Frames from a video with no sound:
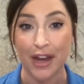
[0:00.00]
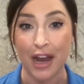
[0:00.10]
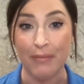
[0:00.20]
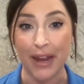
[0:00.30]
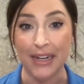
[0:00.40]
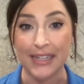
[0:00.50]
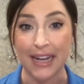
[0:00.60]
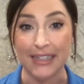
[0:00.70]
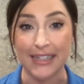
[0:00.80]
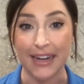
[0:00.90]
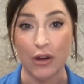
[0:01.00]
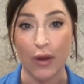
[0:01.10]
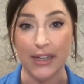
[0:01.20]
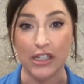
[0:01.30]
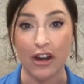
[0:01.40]
A beta testing
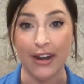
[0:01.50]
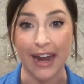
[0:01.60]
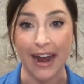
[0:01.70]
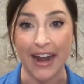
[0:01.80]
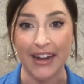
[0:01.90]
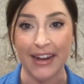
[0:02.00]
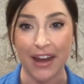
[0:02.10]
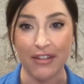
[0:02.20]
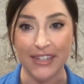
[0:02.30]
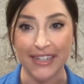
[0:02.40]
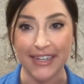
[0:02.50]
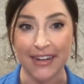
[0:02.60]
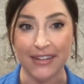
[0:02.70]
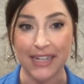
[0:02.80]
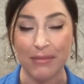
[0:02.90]
quick start guide and other
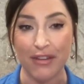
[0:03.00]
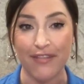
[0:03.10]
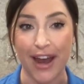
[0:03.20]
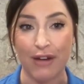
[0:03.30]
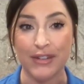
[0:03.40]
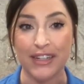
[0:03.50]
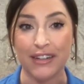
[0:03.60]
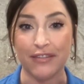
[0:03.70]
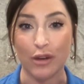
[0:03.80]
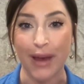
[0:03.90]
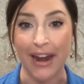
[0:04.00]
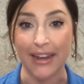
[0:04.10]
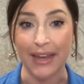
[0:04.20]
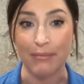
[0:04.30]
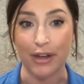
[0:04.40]
details can be found in the
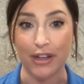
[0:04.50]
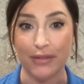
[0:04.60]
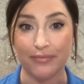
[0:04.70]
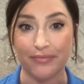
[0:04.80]
Flowmatic Gitbook.